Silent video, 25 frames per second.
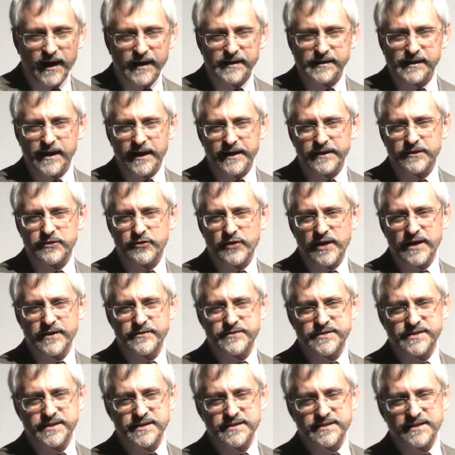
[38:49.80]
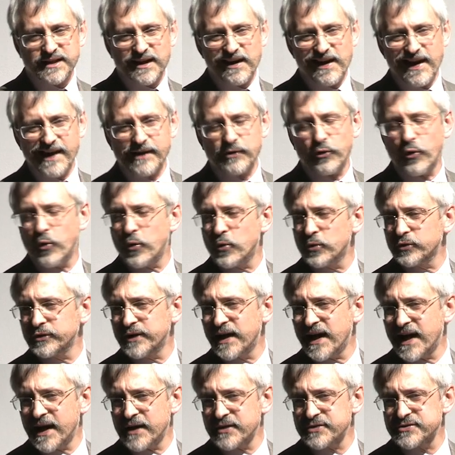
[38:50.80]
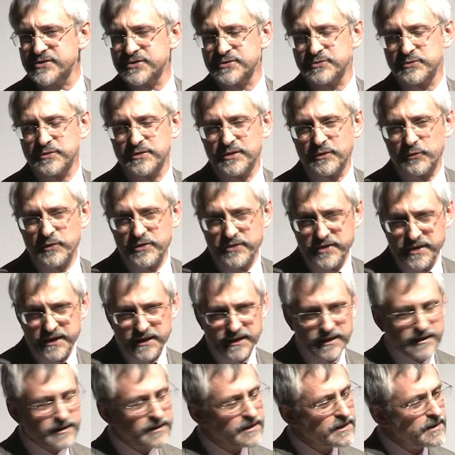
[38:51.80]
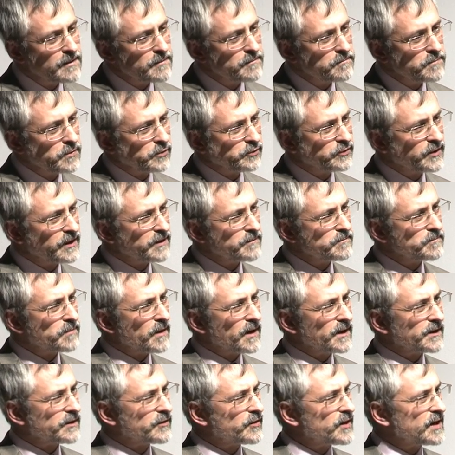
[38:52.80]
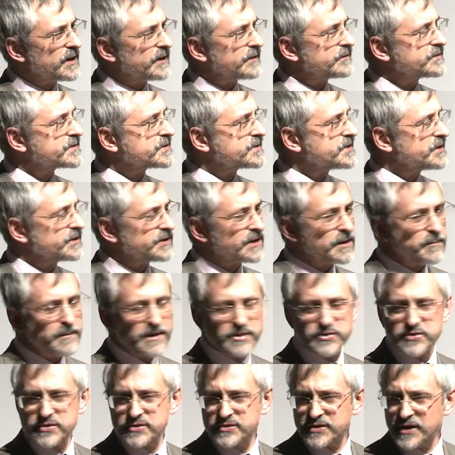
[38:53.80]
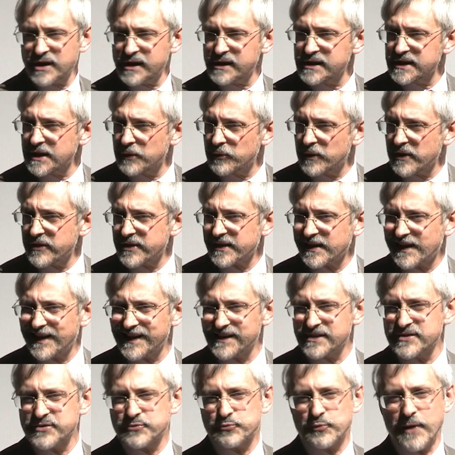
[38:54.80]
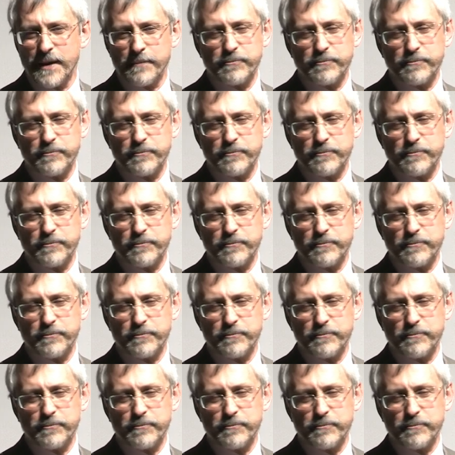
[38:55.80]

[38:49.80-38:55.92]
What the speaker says: Unlike Graves' Claghorn House, the building by Graves that I mentioned earlier, where the colours